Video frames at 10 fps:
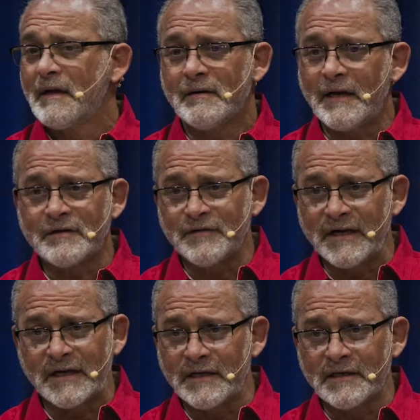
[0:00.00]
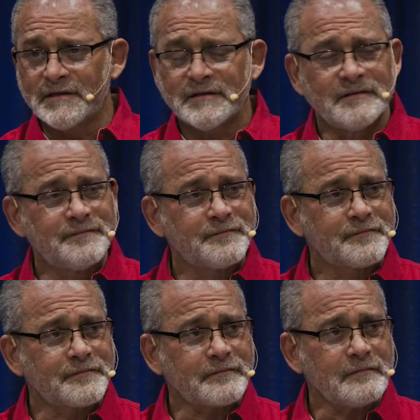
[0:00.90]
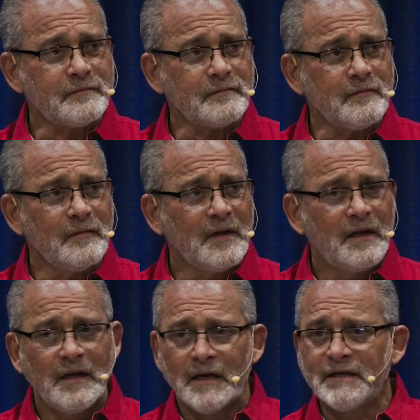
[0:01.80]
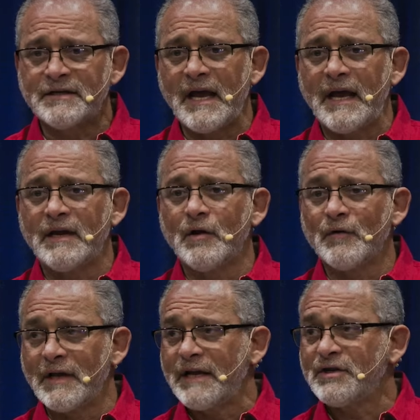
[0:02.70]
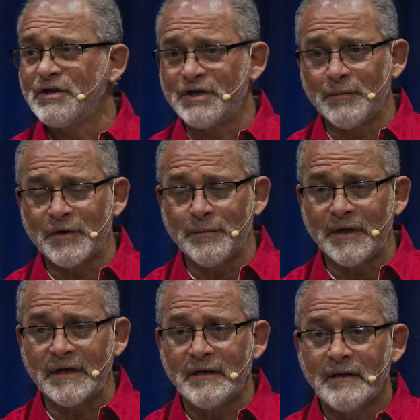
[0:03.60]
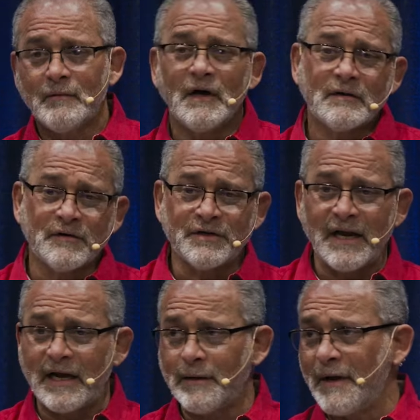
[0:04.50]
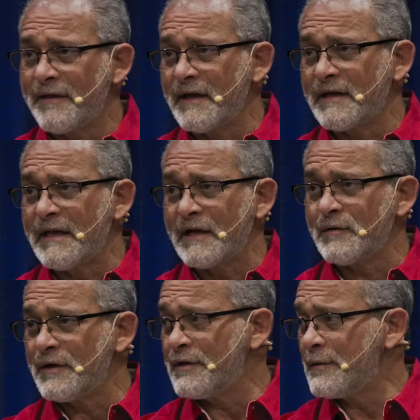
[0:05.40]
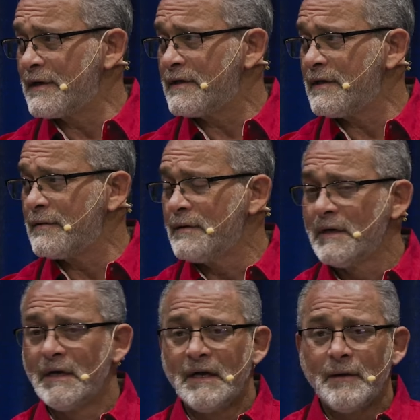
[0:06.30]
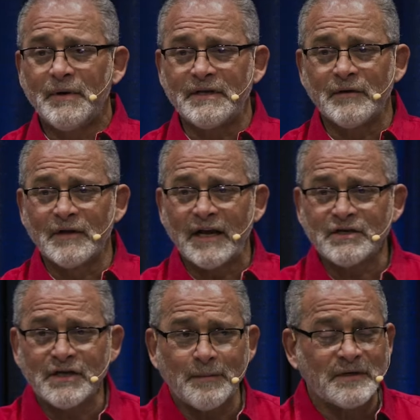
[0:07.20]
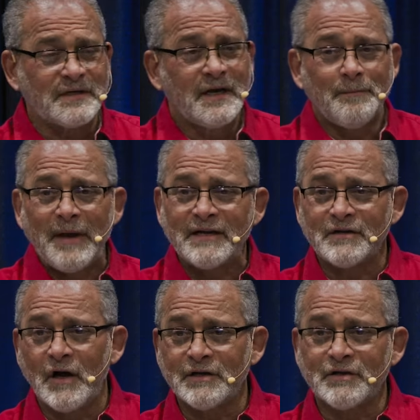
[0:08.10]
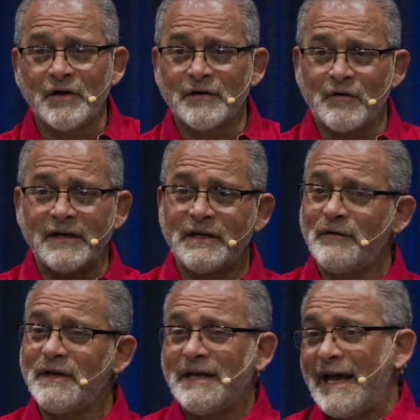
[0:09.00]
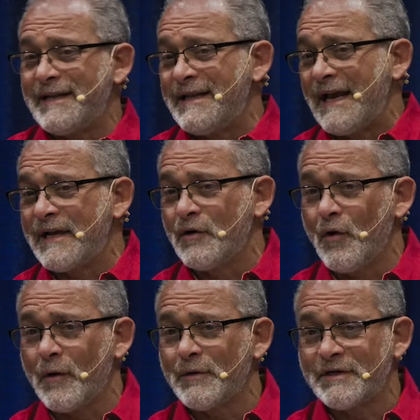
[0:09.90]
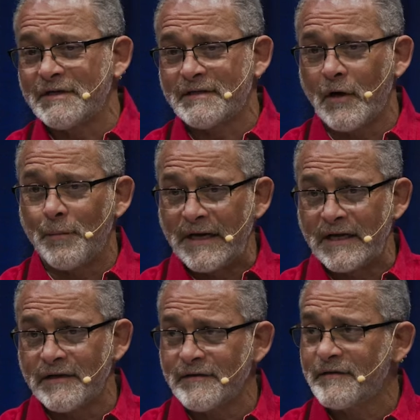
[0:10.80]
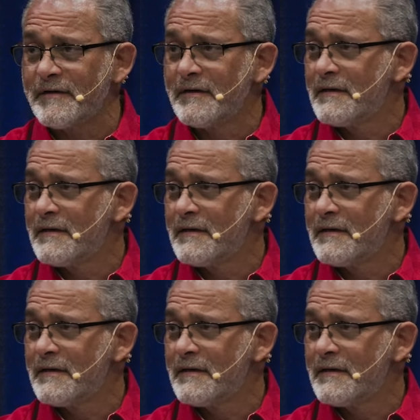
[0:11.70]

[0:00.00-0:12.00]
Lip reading: Oh, that's ridiculous. He's saying your relationship with me. Well, Christianity might think that that's what they're doing too. But the relationship is based on certain criteria that they ignore, which is obedience.